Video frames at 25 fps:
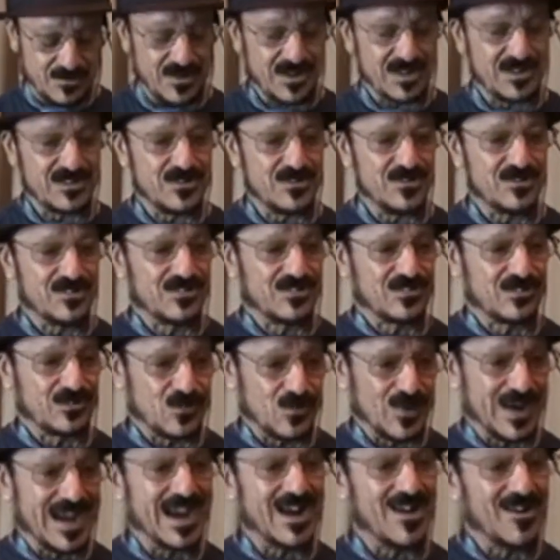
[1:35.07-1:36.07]
When you
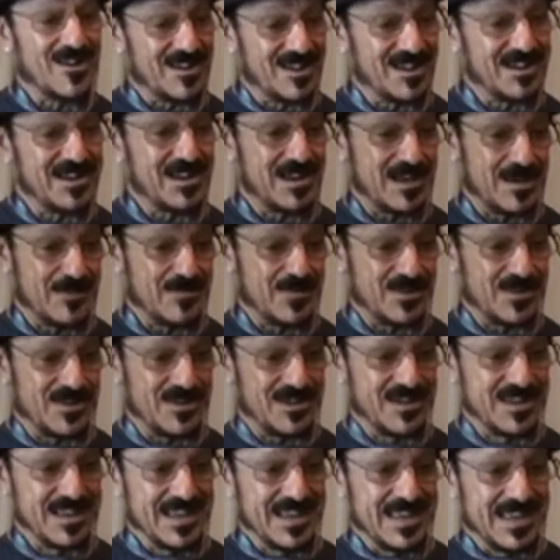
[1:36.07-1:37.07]
square a
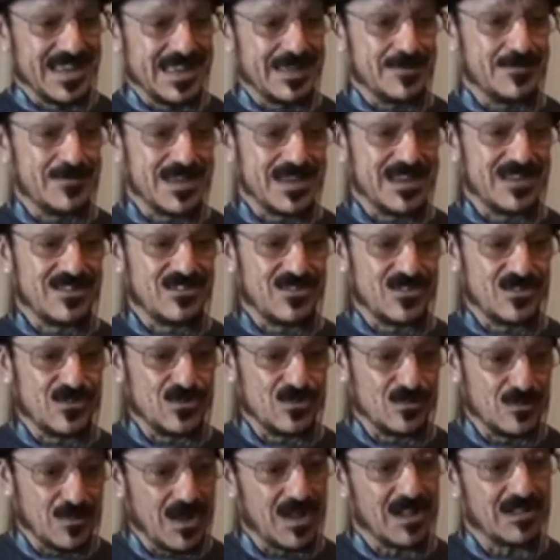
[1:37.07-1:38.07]
number, it means
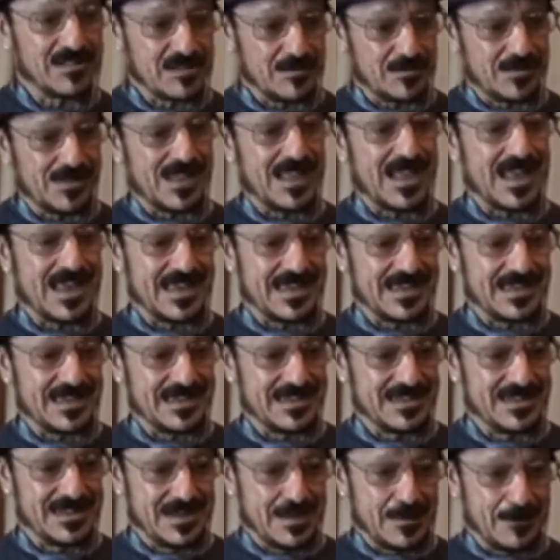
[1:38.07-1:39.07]
you multiply
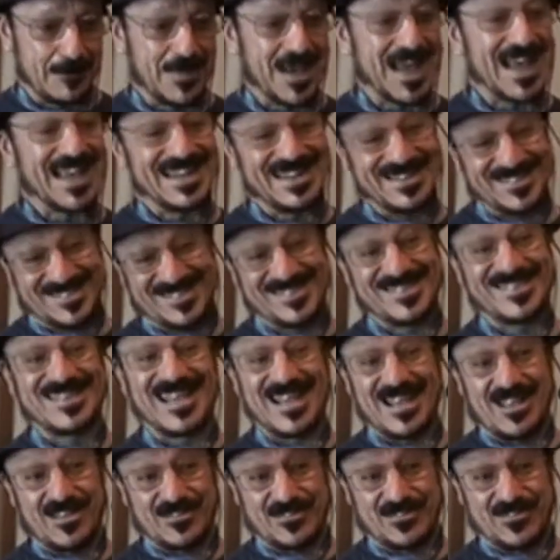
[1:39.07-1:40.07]
it by
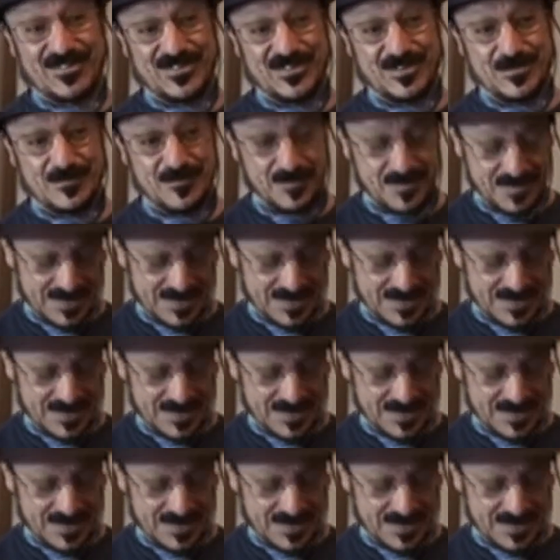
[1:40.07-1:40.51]
itself.